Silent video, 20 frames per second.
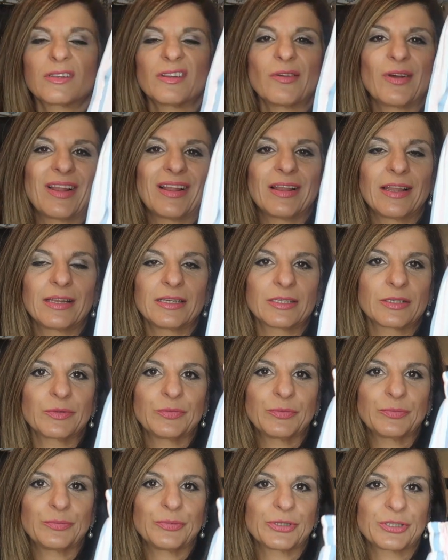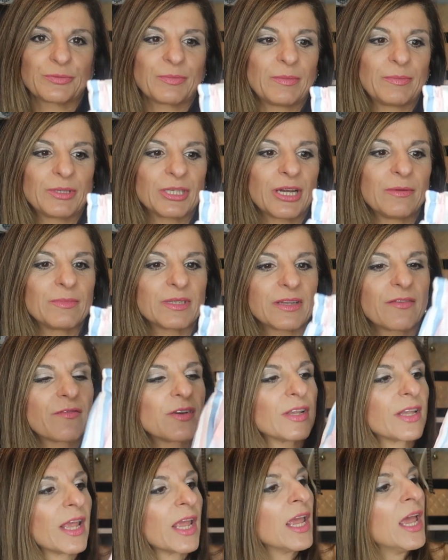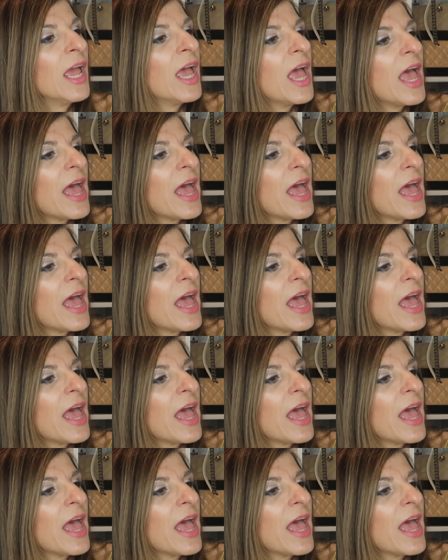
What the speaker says: you know, I like to wash my pyjamas every day.